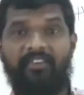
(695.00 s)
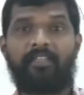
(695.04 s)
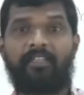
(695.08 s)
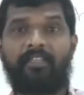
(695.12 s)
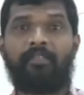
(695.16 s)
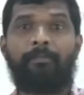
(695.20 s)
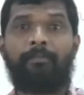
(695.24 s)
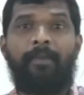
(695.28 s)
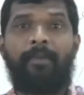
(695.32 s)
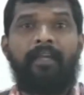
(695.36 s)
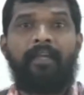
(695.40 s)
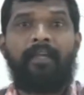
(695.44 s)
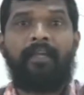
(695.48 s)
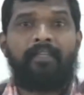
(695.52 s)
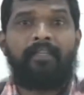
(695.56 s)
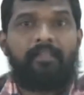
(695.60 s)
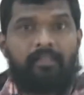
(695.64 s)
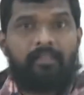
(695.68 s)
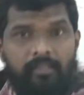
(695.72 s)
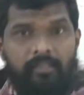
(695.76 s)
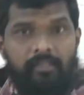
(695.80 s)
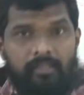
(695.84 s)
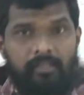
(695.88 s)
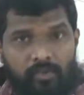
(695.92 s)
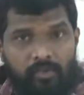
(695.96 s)
the paddy.
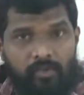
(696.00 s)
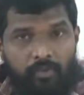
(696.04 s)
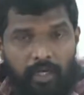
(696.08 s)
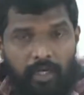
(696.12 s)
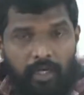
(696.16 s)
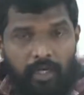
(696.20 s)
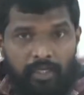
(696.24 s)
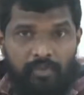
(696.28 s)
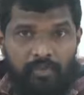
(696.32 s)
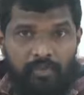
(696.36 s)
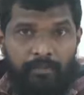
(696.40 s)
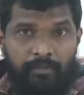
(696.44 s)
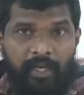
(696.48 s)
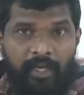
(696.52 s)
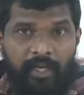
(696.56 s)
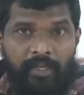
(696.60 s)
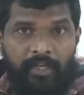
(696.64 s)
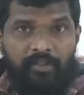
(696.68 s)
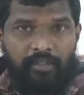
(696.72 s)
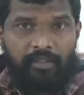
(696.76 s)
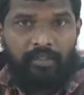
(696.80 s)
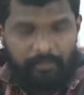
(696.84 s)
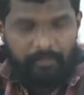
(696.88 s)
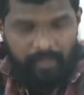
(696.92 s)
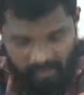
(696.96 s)
So what is
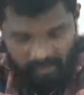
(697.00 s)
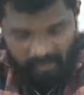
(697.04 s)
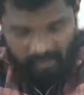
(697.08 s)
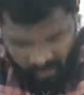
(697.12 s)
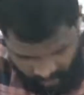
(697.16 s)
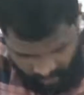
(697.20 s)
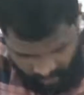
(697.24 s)
manuring? Means